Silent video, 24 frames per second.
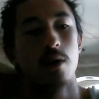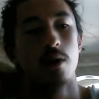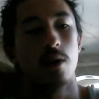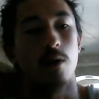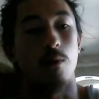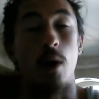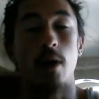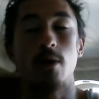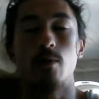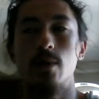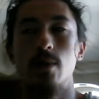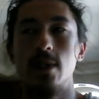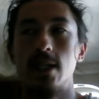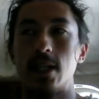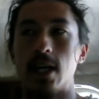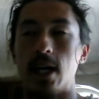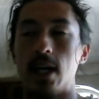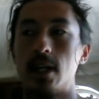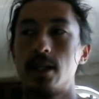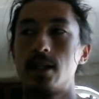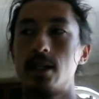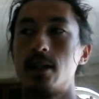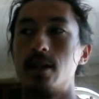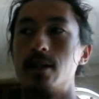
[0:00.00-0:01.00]
1
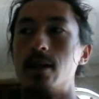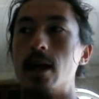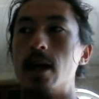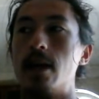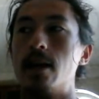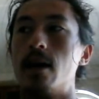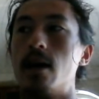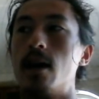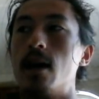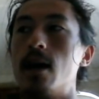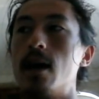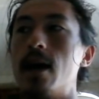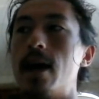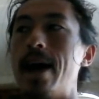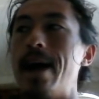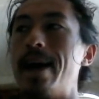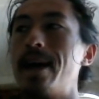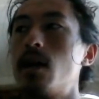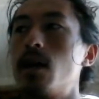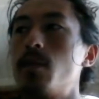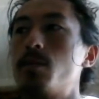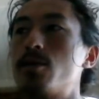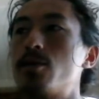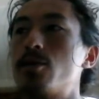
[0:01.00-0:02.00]
weekend, and then head
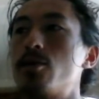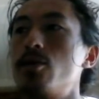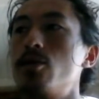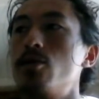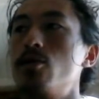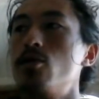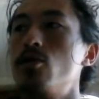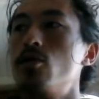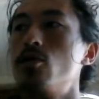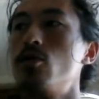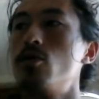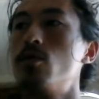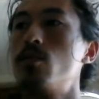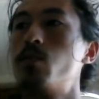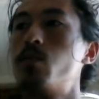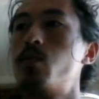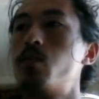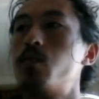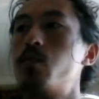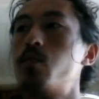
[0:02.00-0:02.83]
up to